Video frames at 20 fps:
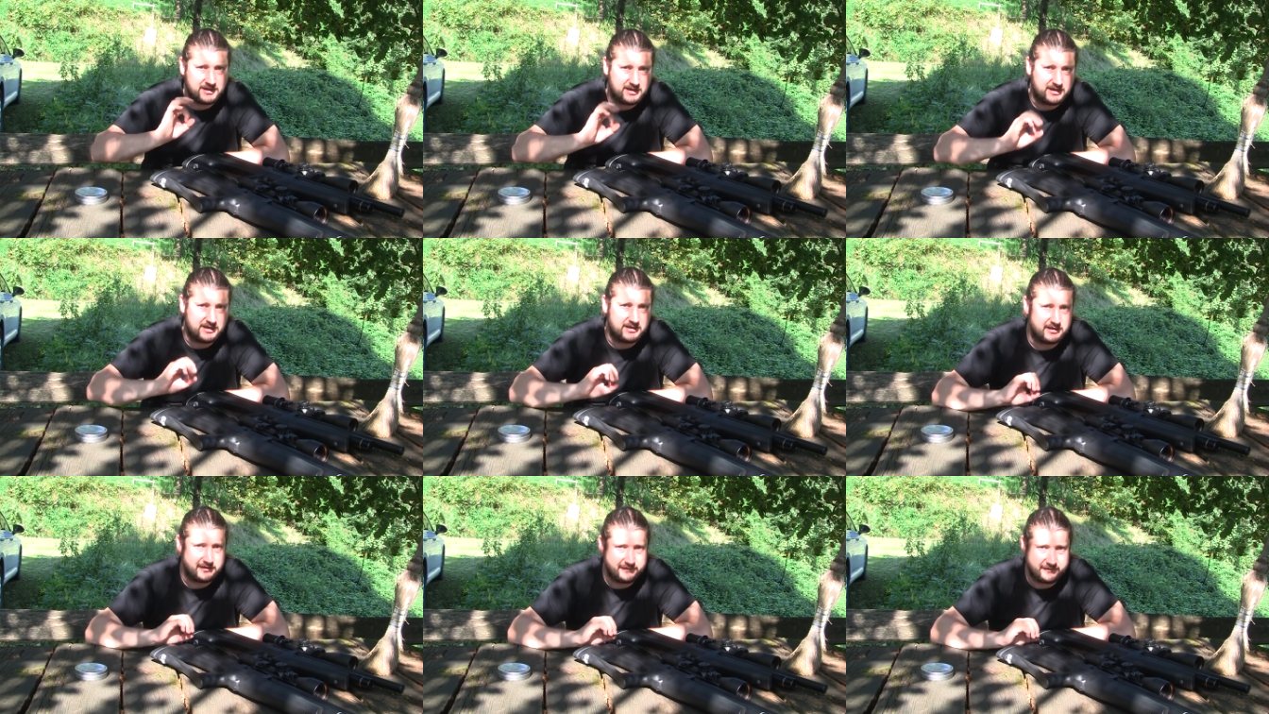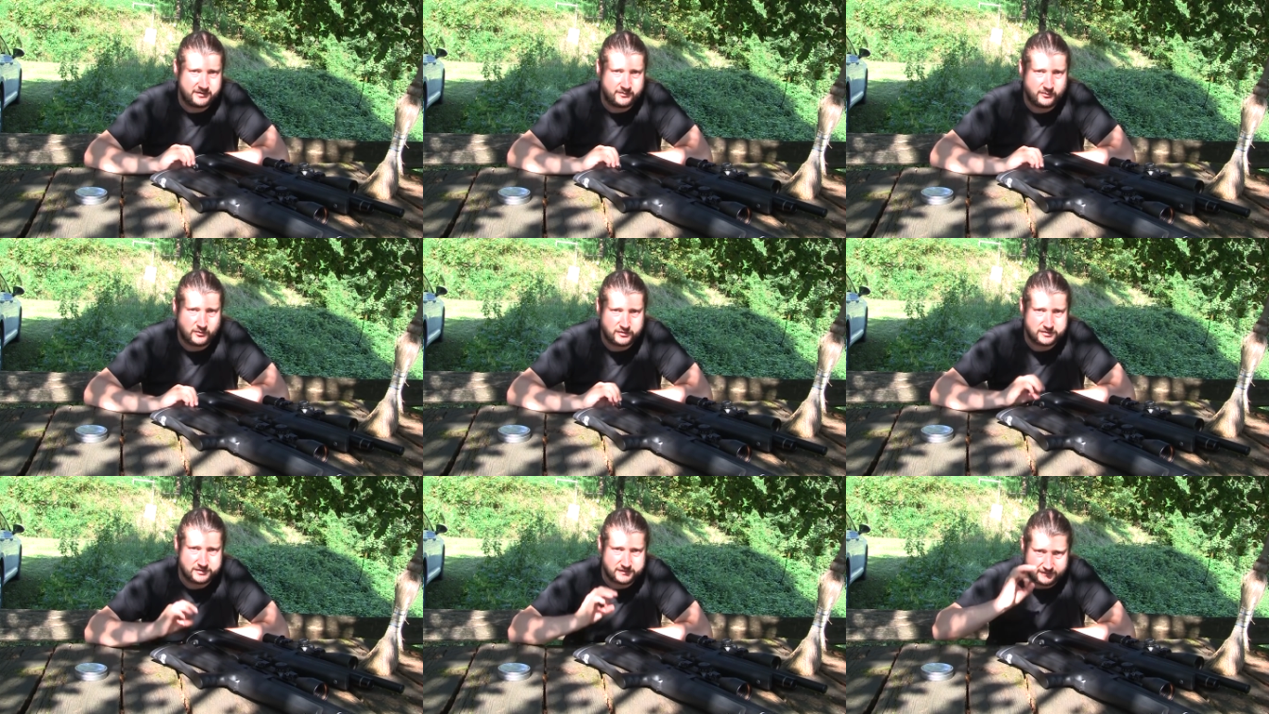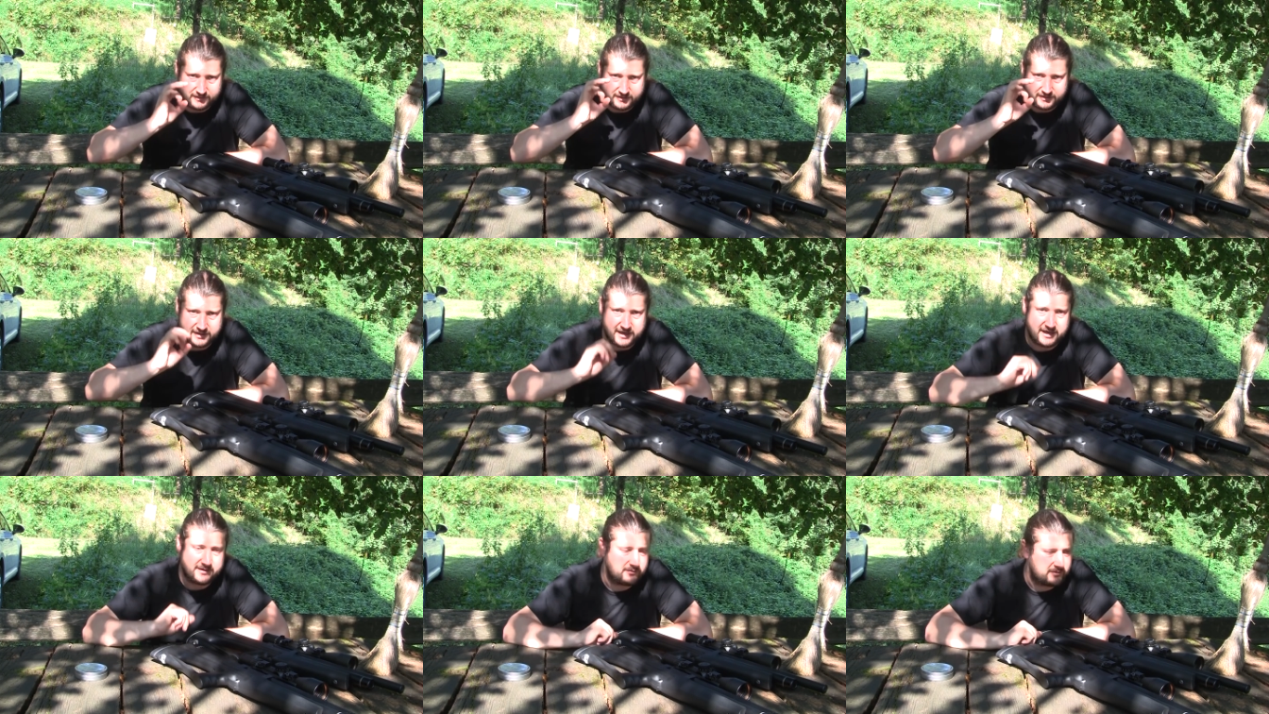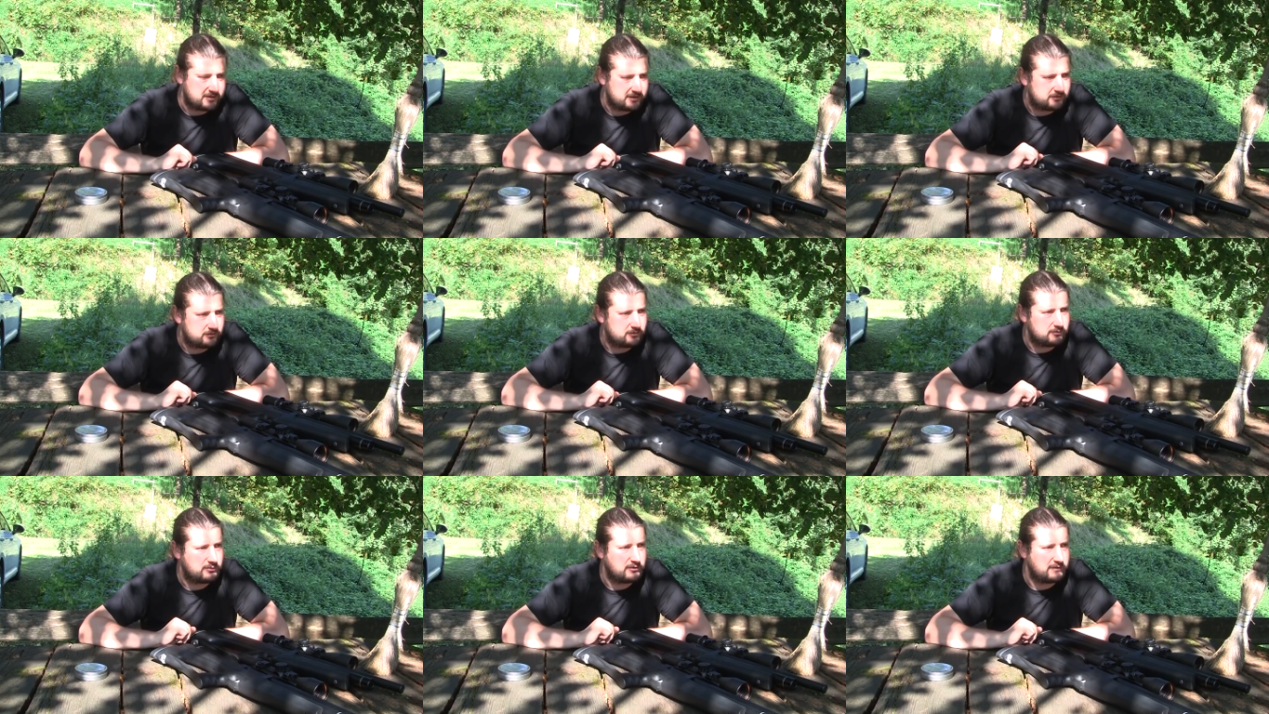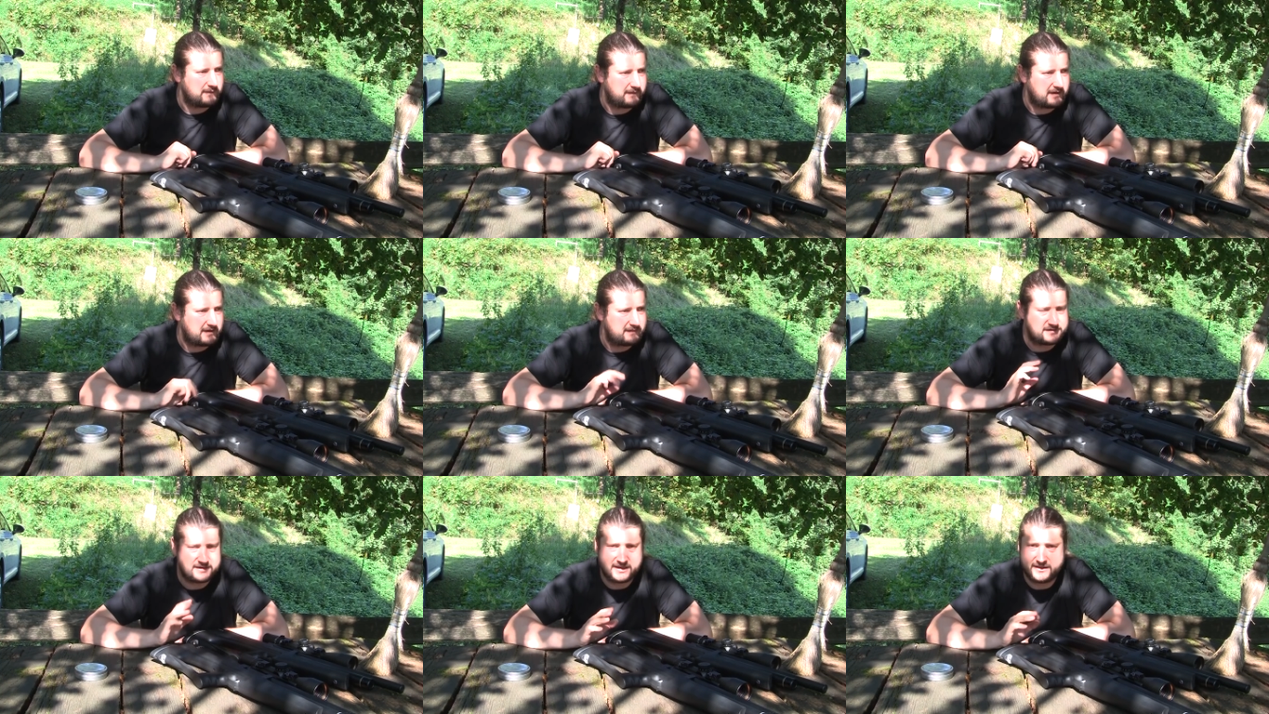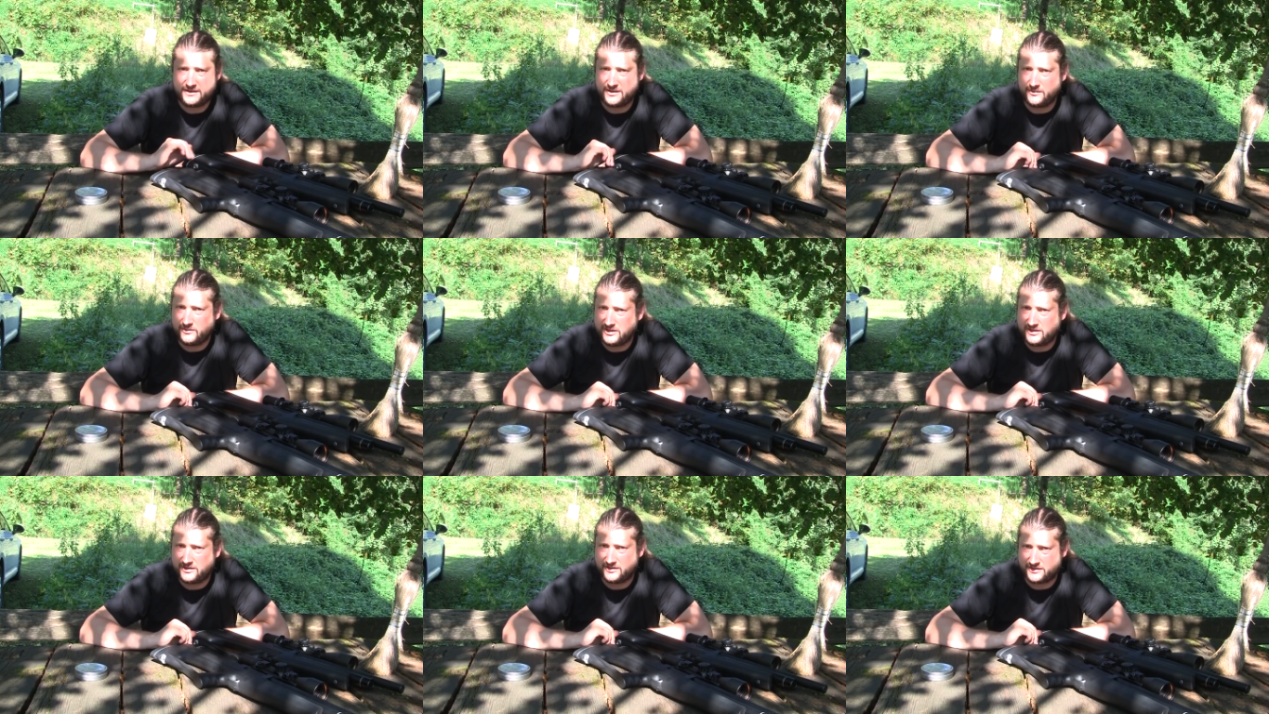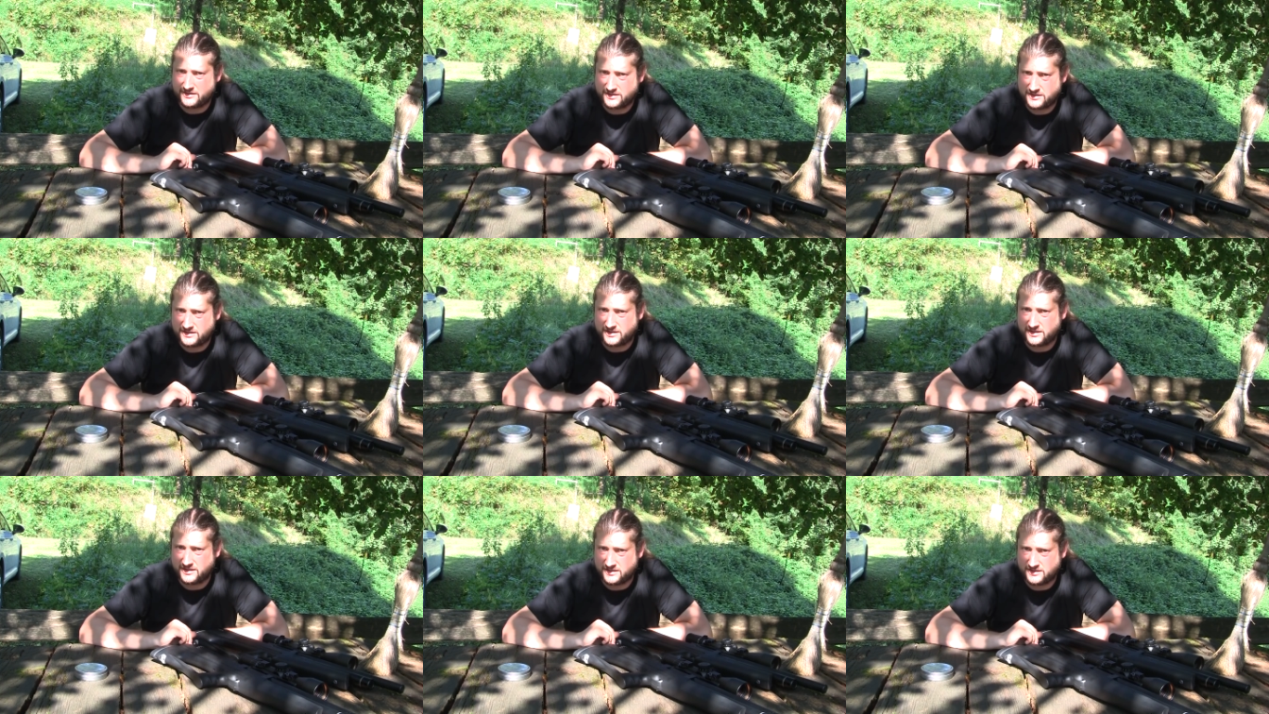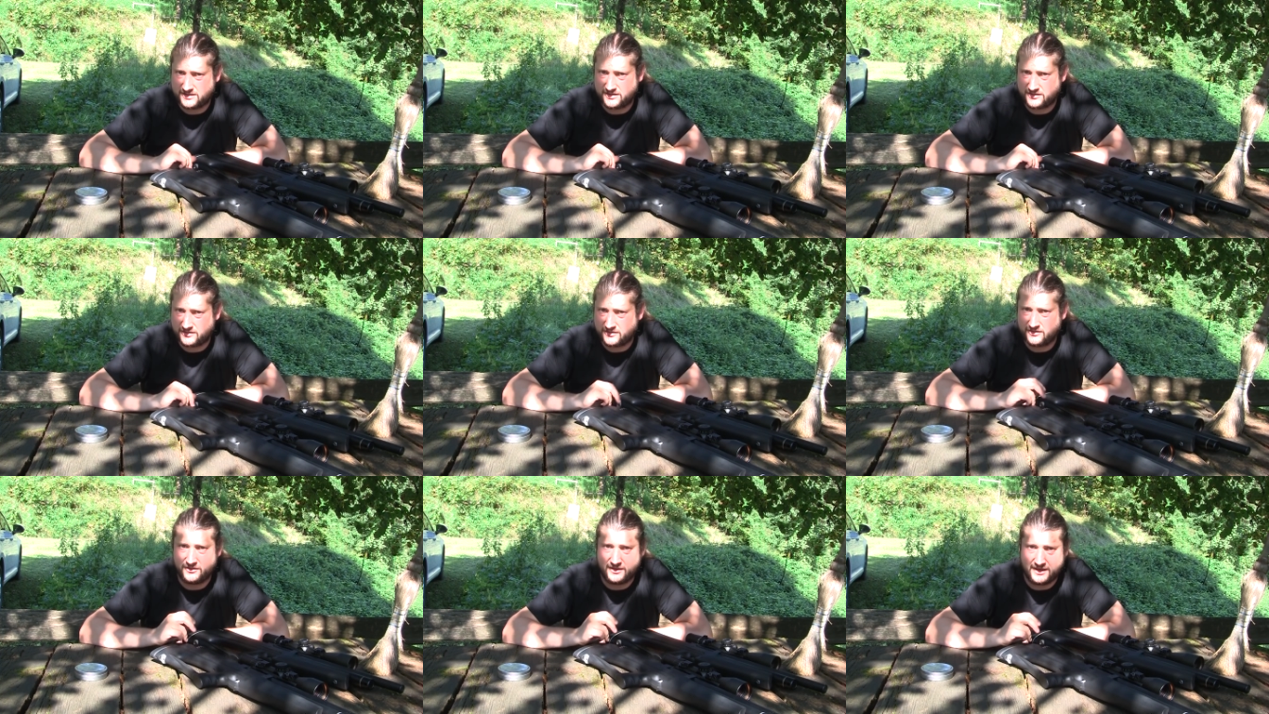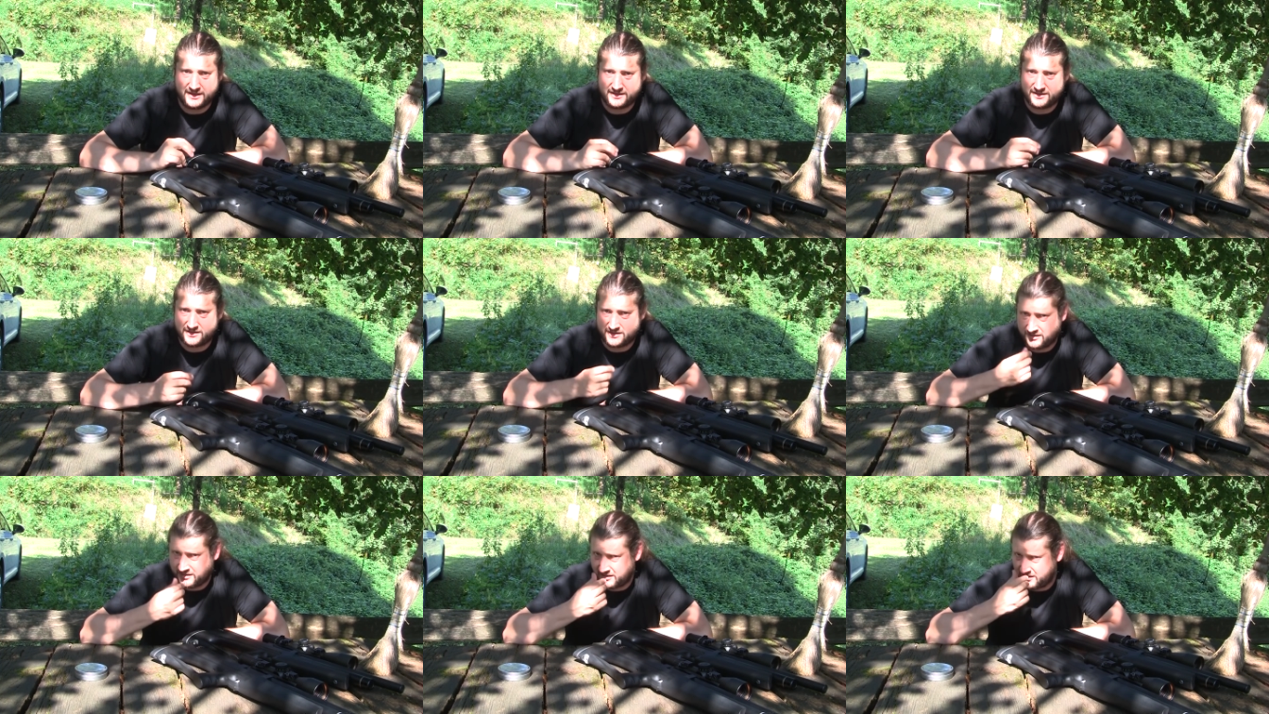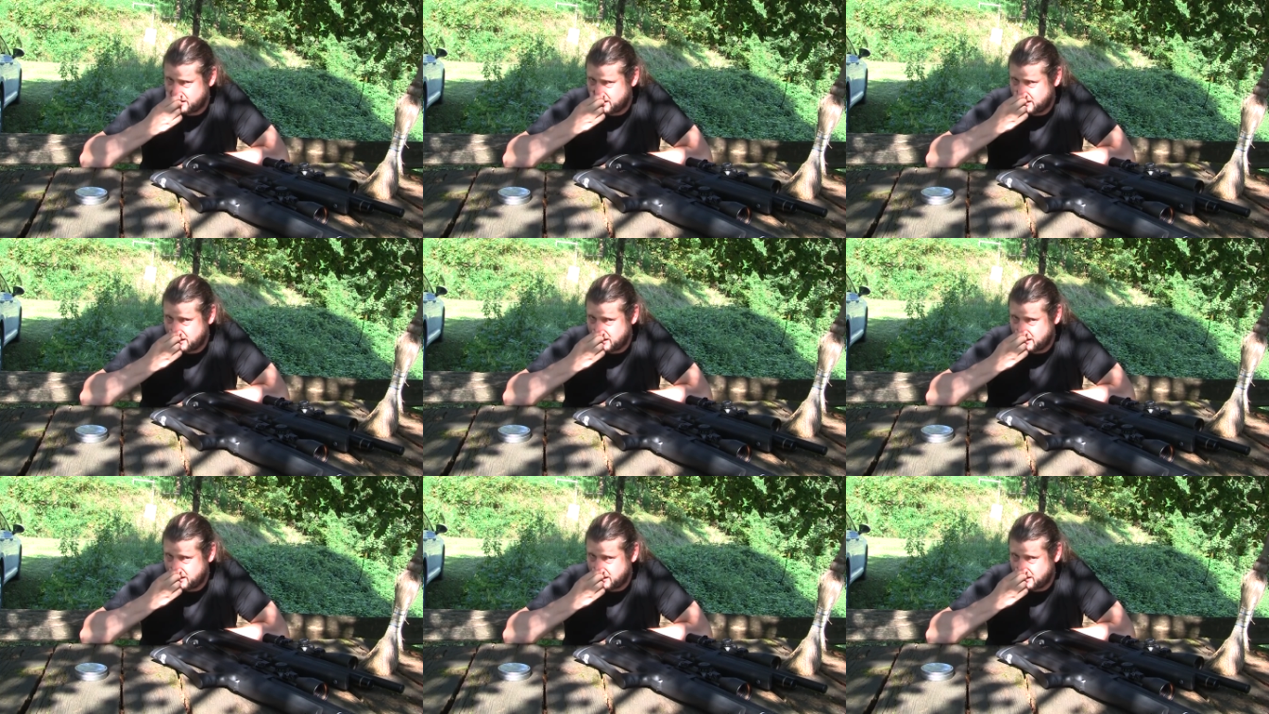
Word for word: and even most of the time the 2.5 centimeters uh, circle at uh,